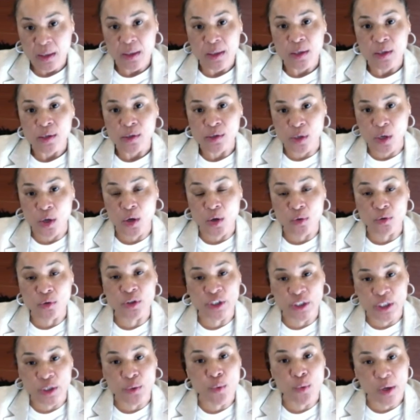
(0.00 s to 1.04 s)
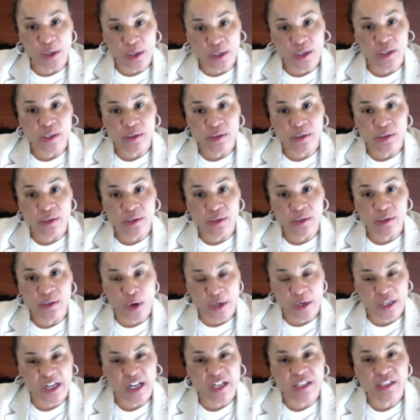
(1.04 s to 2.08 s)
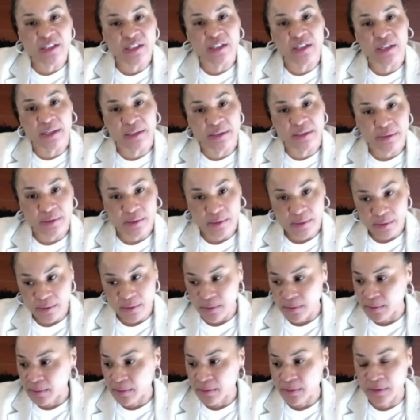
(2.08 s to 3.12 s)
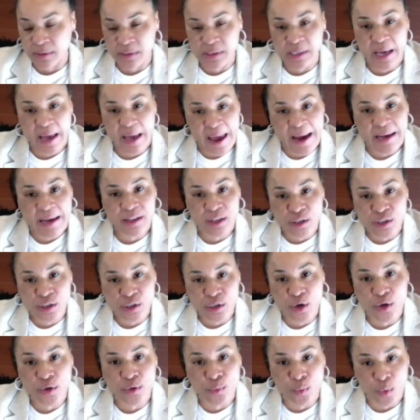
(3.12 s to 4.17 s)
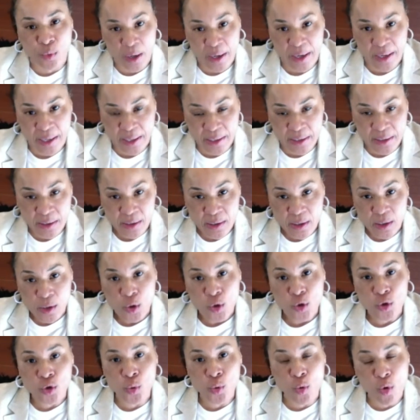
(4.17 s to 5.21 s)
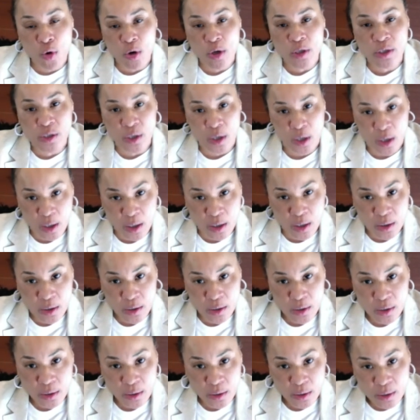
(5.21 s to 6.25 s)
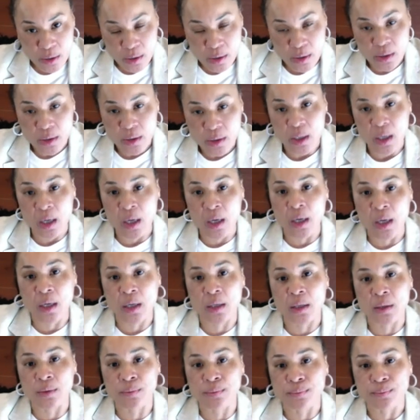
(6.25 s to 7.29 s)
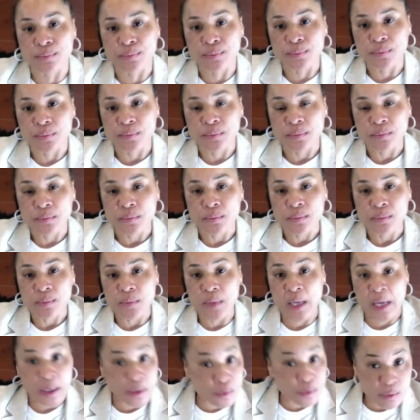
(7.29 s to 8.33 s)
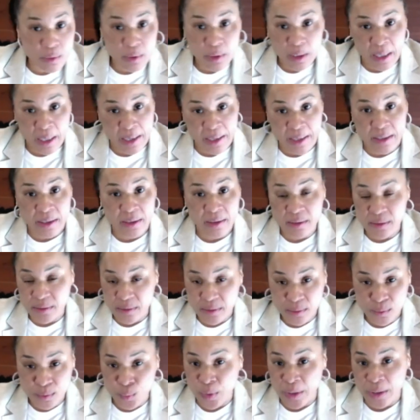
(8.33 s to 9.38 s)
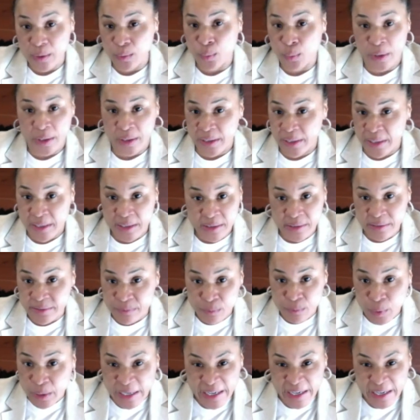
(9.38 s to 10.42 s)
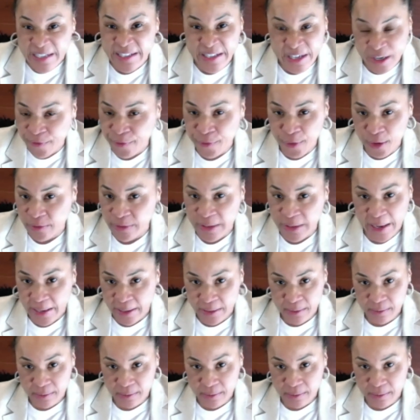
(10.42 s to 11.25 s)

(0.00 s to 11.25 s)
So she wanted she wanted us to to act a certain way towards her, um, and and we we didn't we didn't give her that,